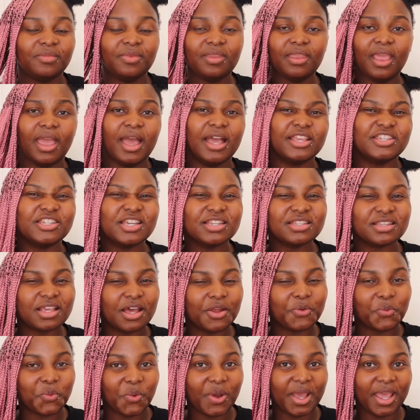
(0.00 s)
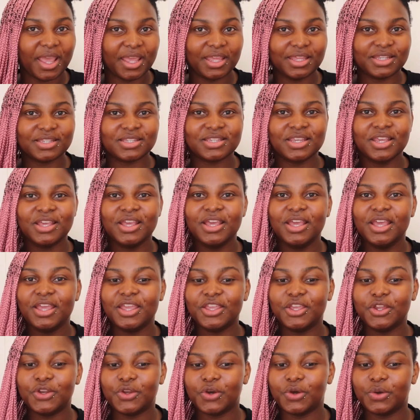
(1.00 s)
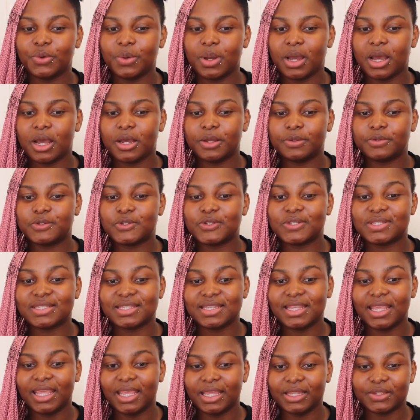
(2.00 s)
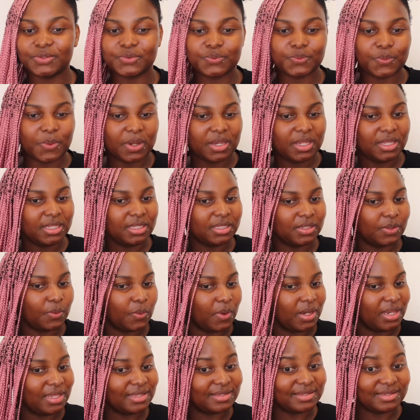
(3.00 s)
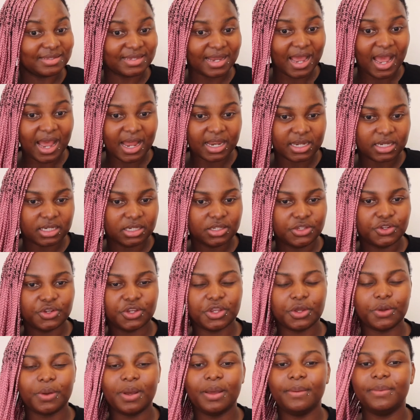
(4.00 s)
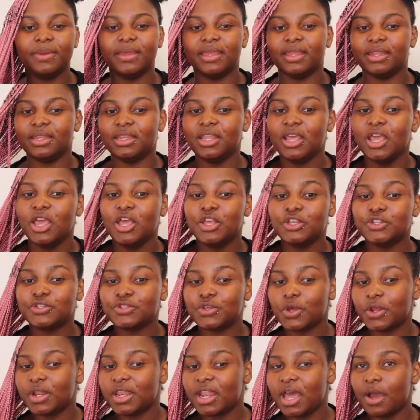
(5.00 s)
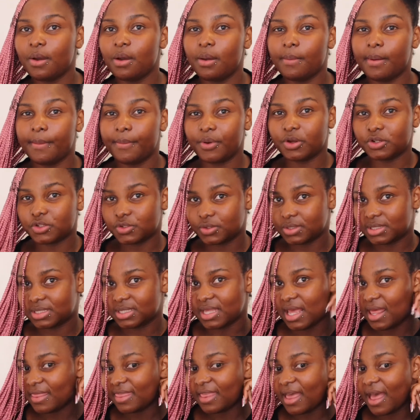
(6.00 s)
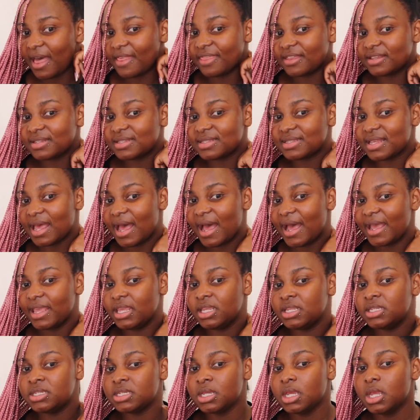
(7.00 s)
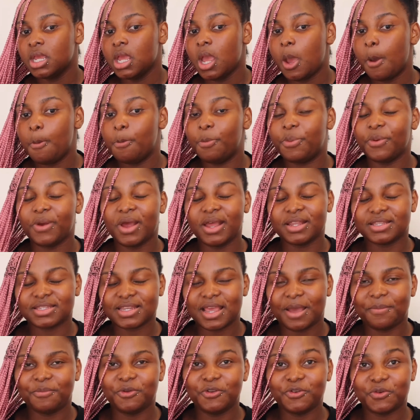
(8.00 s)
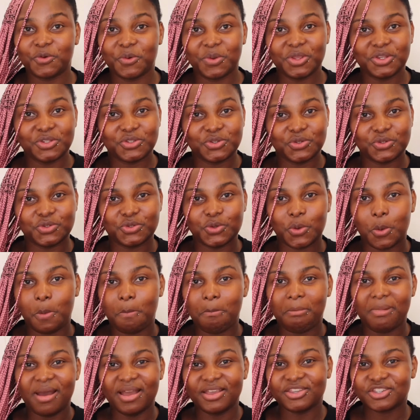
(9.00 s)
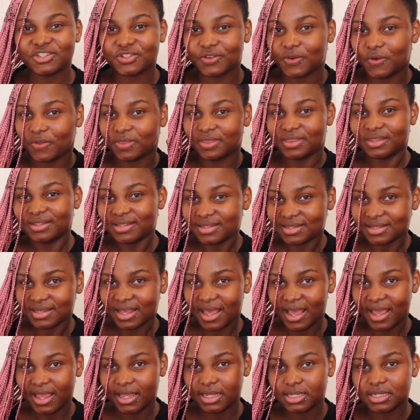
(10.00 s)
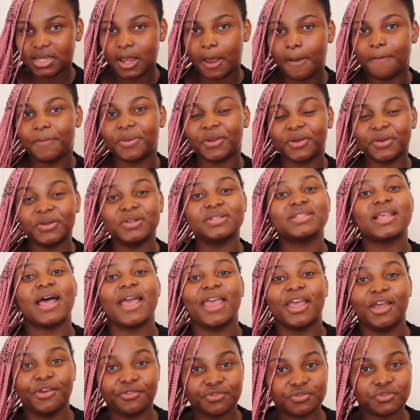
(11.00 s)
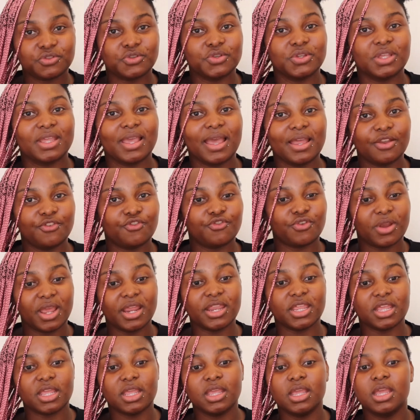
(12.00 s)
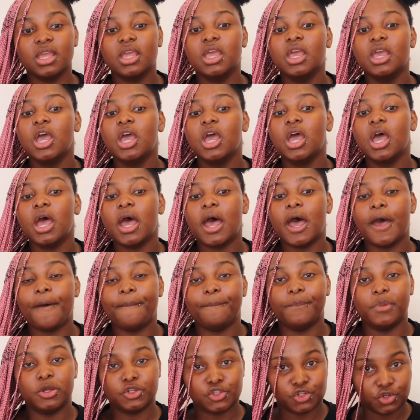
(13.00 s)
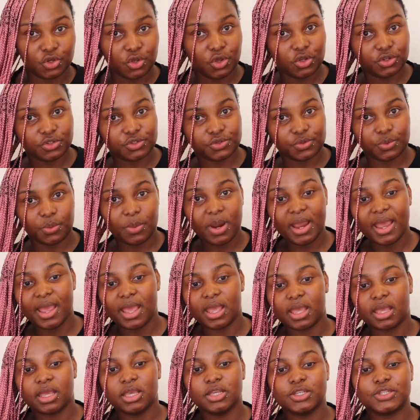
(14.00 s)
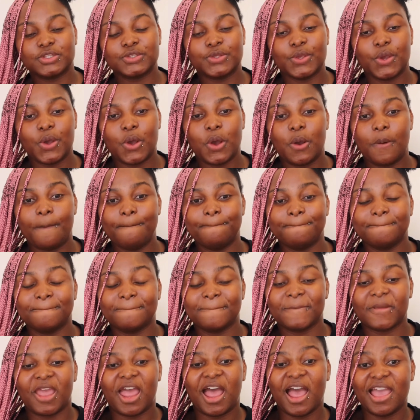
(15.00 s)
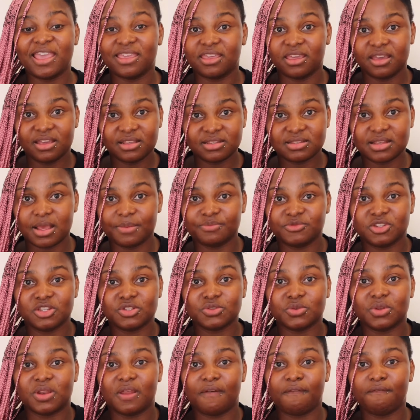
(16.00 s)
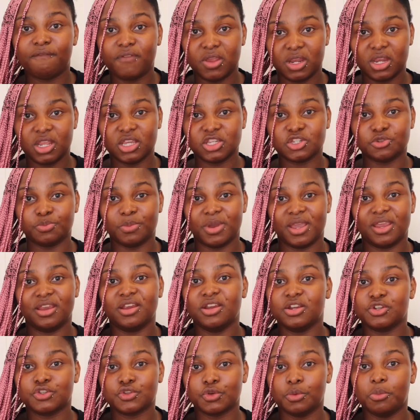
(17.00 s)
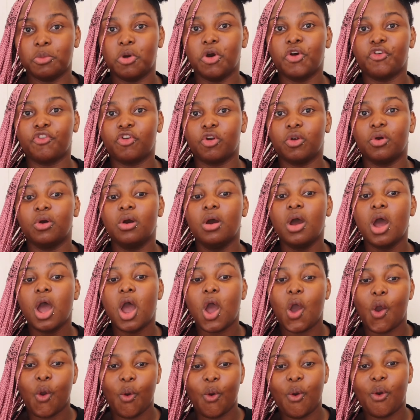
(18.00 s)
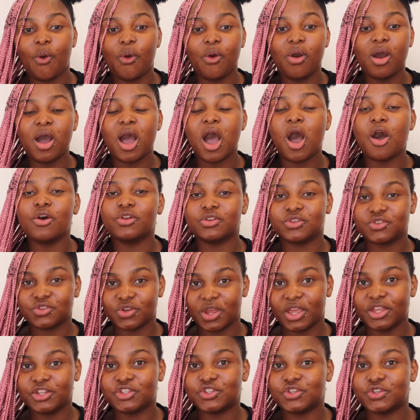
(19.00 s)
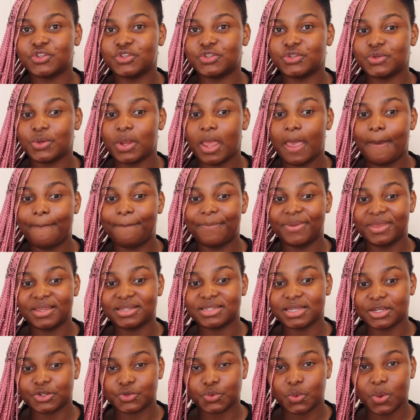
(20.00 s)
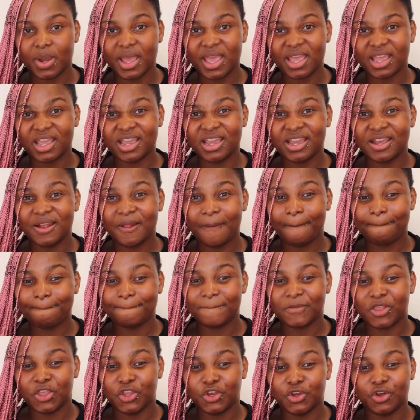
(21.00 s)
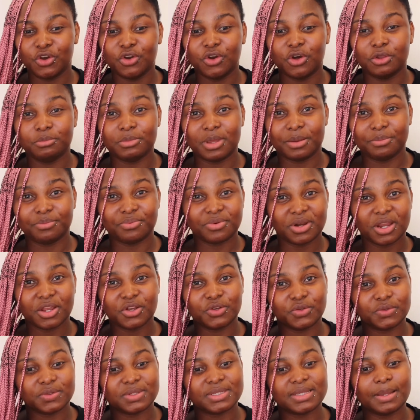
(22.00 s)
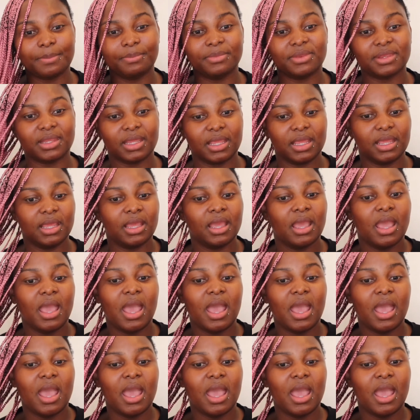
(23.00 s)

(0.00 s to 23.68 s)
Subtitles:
I just can't wait, you know, to see it when it's done. You get what I mean? So now I'm about to start the other side, but I'm not going to do much on this side because I have to get ready to go to work. So I guess I'm just gonna finish my hair tomorrow, or I'll try to do a bit at work, you know, on my break or something.